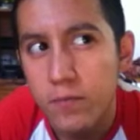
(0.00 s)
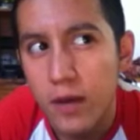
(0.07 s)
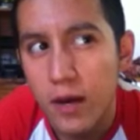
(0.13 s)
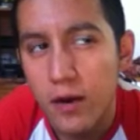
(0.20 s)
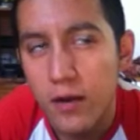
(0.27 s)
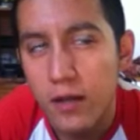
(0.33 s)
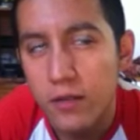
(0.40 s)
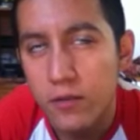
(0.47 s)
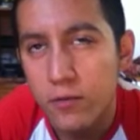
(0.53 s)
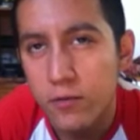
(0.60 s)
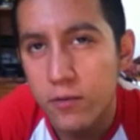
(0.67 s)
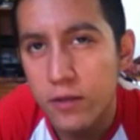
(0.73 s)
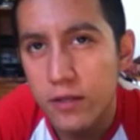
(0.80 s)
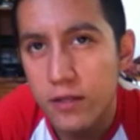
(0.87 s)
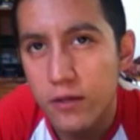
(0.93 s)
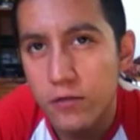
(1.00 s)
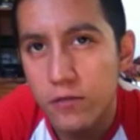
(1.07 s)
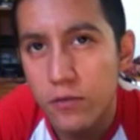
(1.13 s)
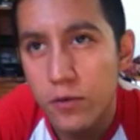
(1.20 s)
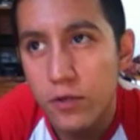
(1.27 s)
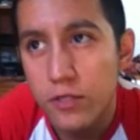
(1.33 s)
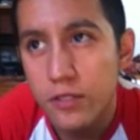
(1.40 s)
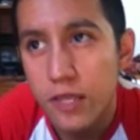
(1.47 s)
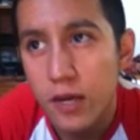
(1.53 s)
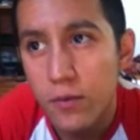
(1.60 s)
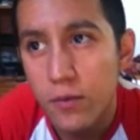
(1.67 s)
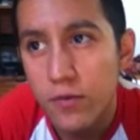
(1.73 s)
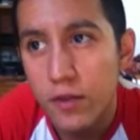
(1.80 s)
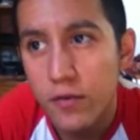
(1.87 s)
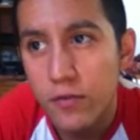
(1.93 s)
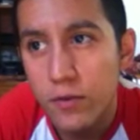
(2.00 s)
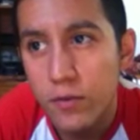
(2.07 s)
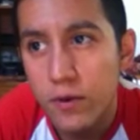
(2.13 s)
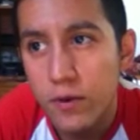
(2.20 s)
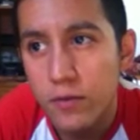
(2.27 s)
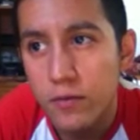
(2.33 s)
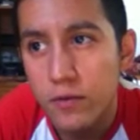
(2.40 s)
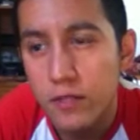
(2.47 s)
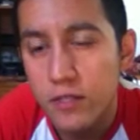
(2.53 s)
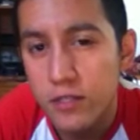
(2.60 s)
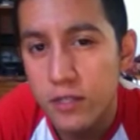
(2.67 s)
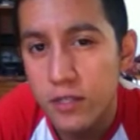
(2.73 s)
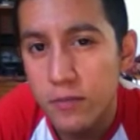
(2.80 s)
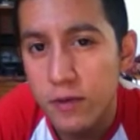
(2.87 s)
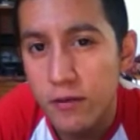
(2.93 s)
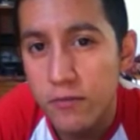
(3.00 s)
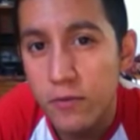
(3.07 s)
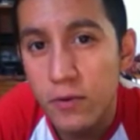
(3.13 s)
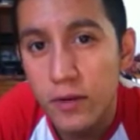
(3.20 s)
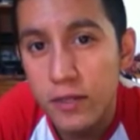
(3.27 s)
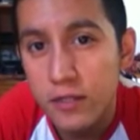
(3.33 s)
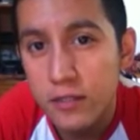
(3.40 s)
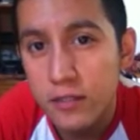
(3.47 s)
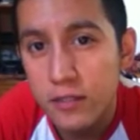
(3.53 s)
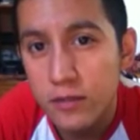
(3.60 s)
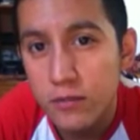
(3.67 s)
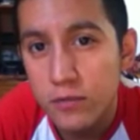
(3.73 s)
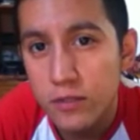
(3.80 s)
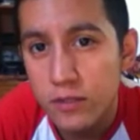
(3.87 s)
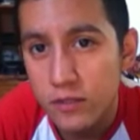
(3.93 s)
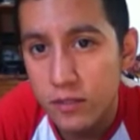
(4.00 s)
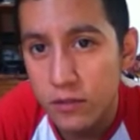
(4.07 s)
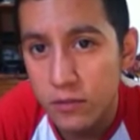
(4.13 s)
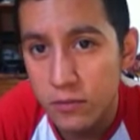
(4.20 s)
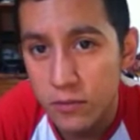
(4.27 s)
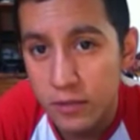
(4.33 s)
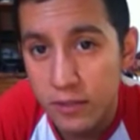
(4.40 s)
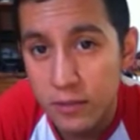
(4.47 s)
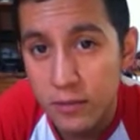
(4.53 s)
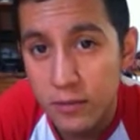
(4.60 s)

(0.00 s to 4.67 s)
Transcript: I would have to really enforce that with everyone, considering my voice was still really,